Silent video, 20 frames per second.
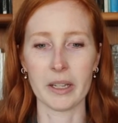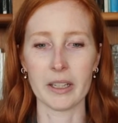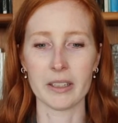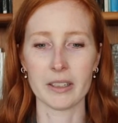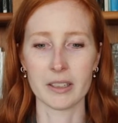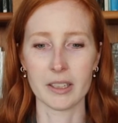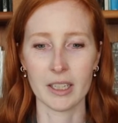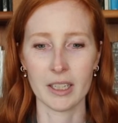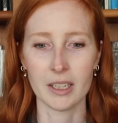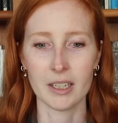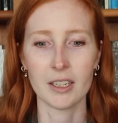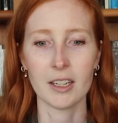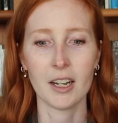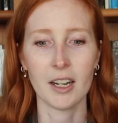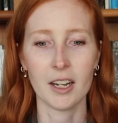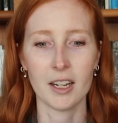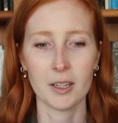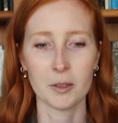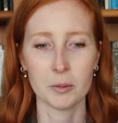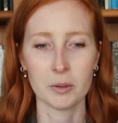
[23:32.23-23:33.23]
And then
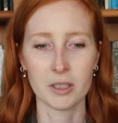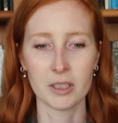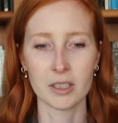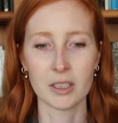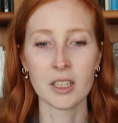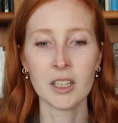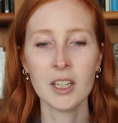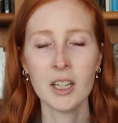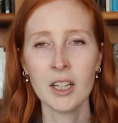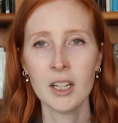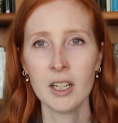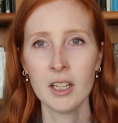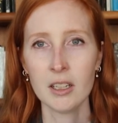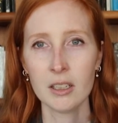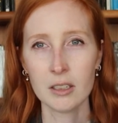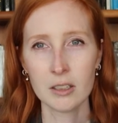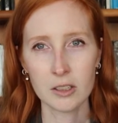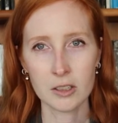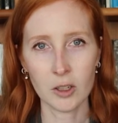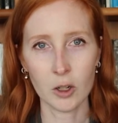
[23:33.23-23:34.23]
I would
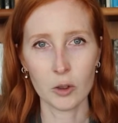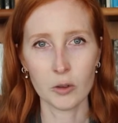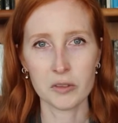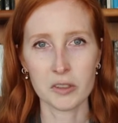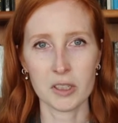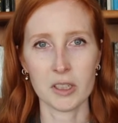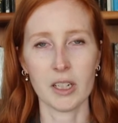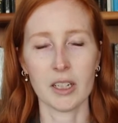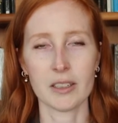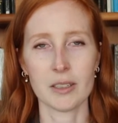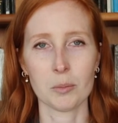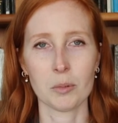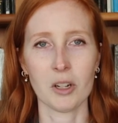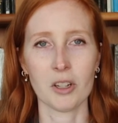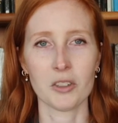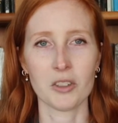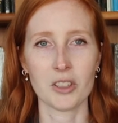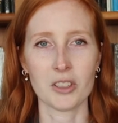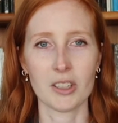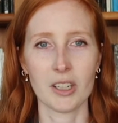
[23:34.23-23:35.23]
look over at the
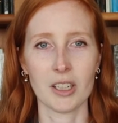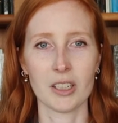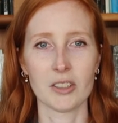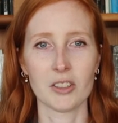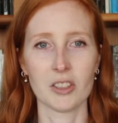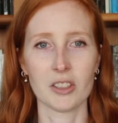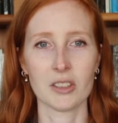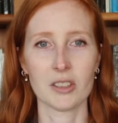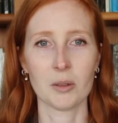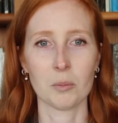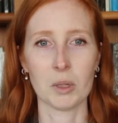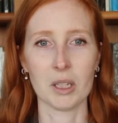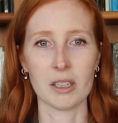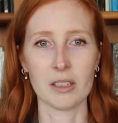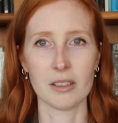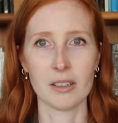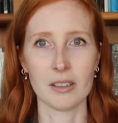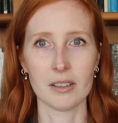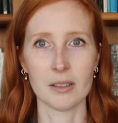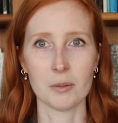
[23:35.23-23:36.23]
project I had just
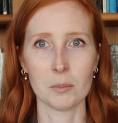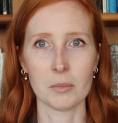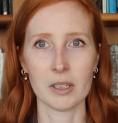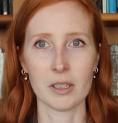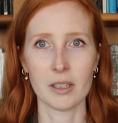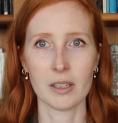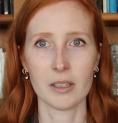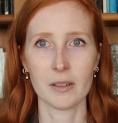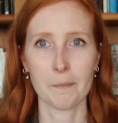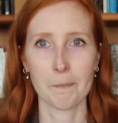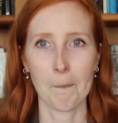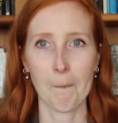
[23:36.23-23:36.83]
abandoned and be like,